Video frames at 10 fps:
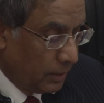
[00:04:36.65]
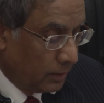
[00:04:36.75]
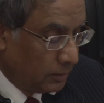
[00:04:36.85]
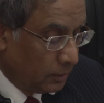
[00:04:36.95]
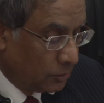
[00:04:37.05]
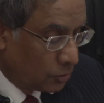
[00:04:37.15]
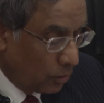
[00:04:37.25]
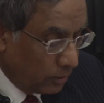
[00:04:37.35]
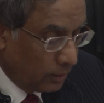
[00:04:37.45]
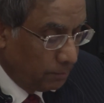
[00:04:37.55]
and the
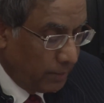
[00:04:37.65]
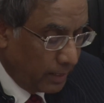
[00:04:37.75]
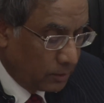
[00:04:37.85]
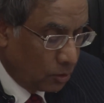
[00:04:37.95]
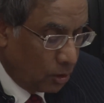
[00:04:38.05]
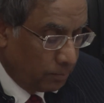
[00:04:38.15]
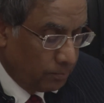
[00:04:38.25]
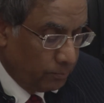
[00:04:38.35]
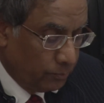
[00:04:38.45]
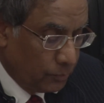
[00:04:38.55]
historical
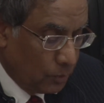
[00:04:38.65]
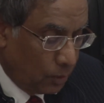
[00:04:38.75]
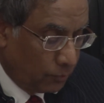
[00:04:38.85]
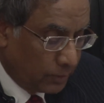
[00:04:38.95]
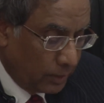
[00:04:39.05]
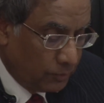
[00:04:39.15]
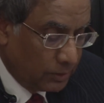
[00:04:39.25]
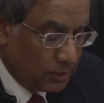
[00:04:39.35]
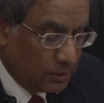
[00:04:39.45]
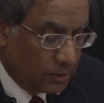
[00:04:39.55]
backdrop of
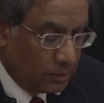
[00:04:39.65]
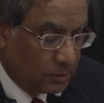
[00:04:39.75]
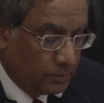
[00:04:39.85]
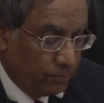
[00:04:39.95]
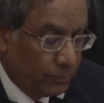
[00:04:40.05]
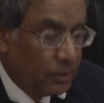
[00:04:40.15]
convergences